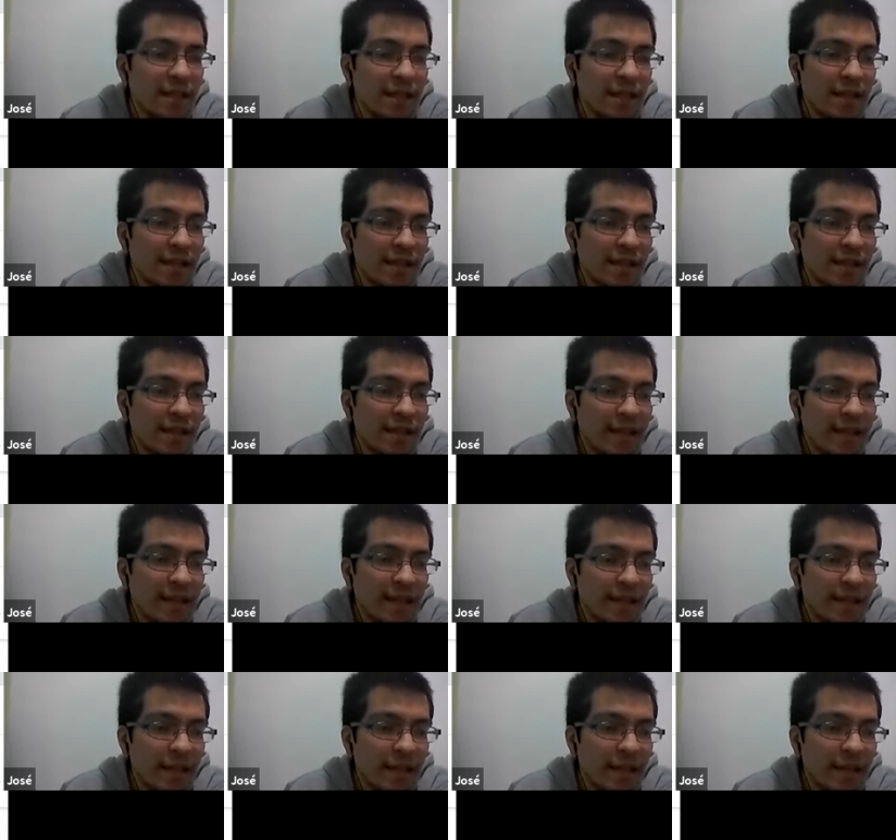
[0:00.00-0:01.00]

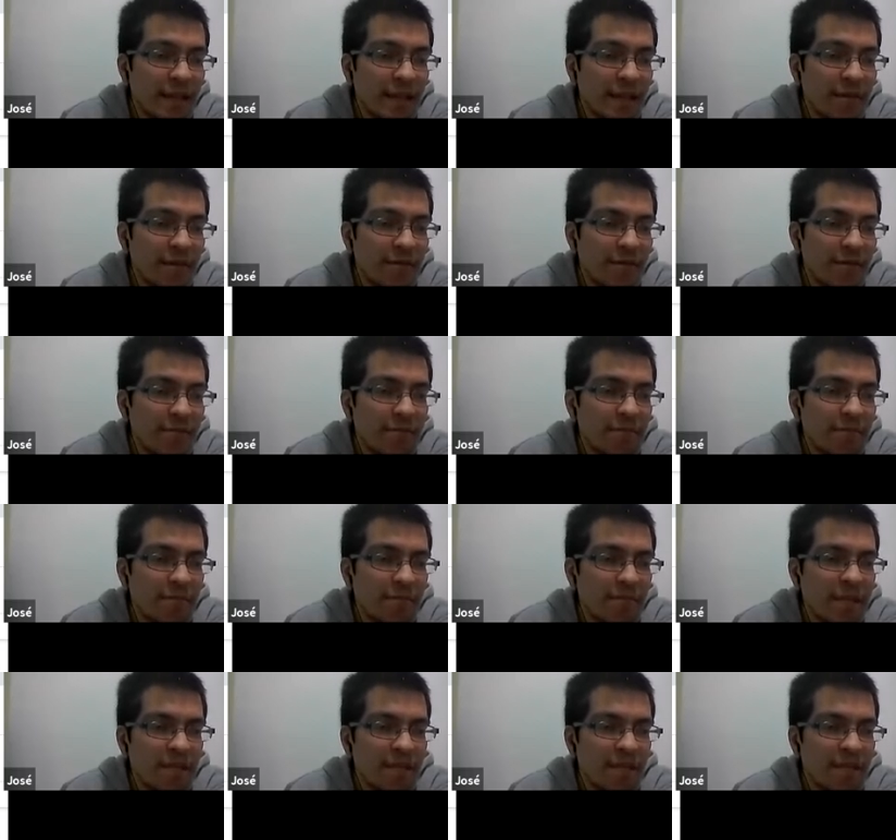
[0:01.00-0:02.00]
the
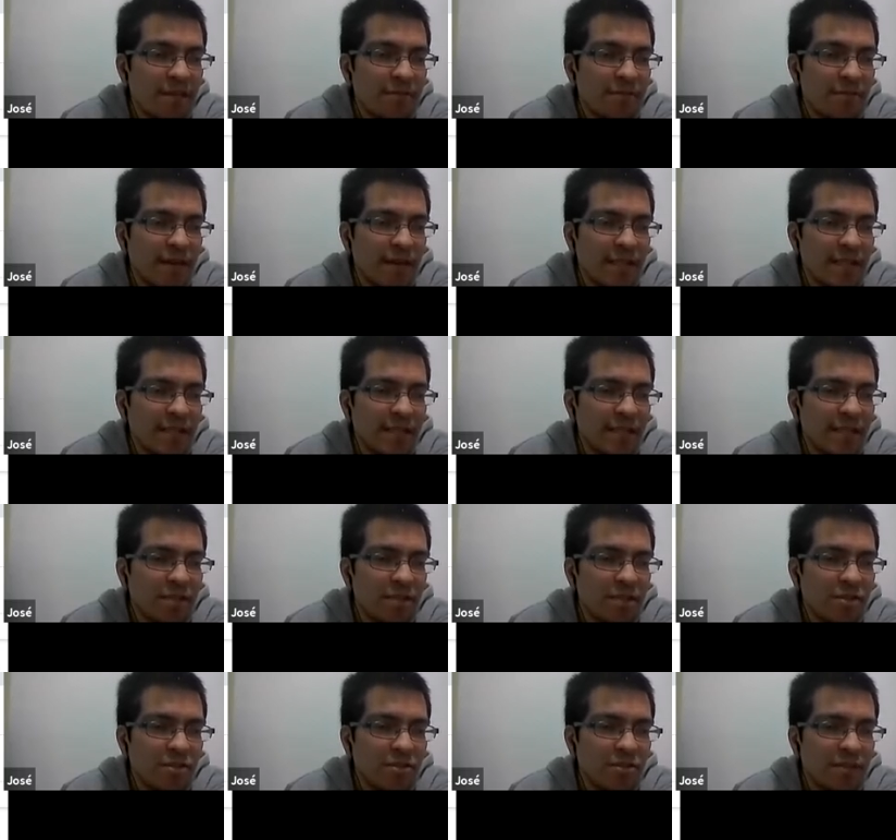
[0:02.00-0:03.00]
mean right
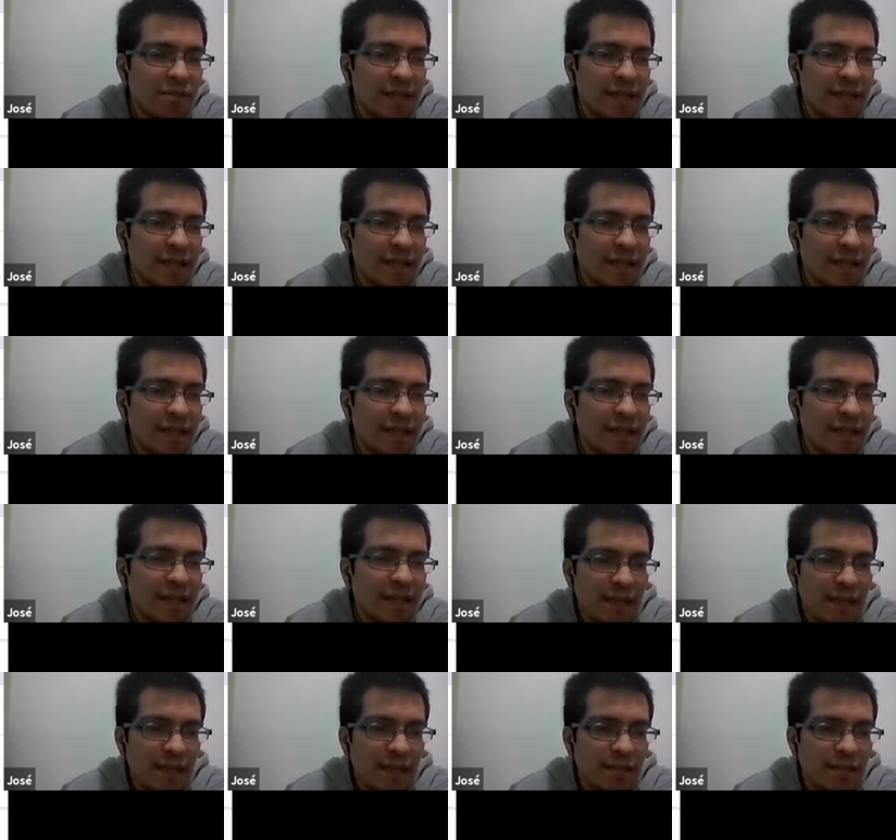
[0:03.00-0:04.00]
ascension and the mean
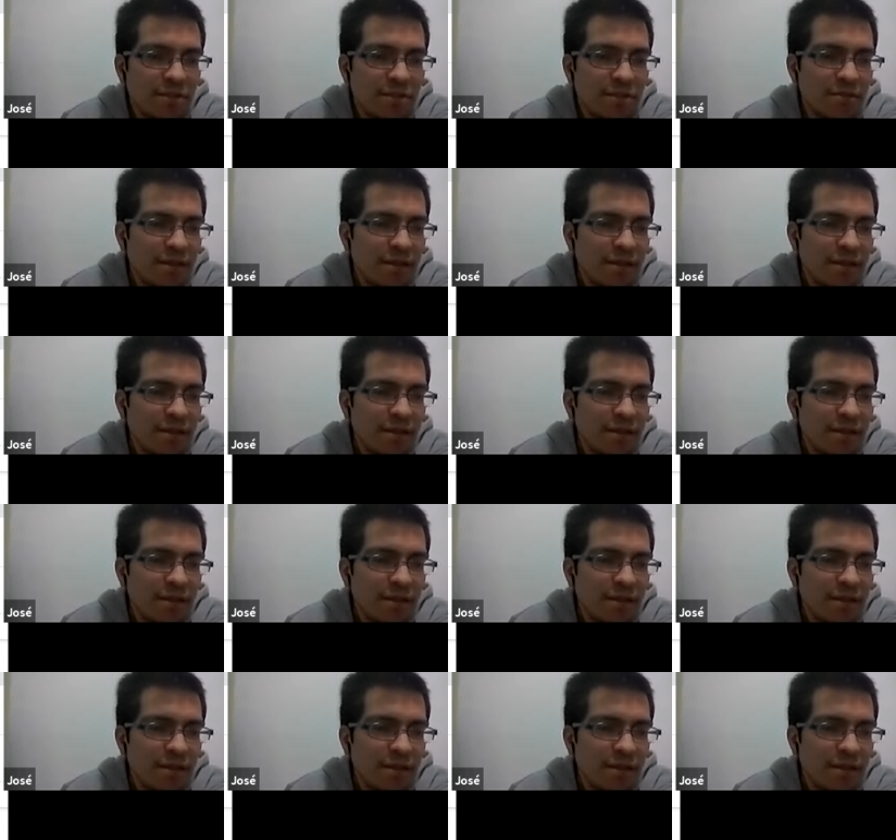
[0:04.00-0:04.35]
declination,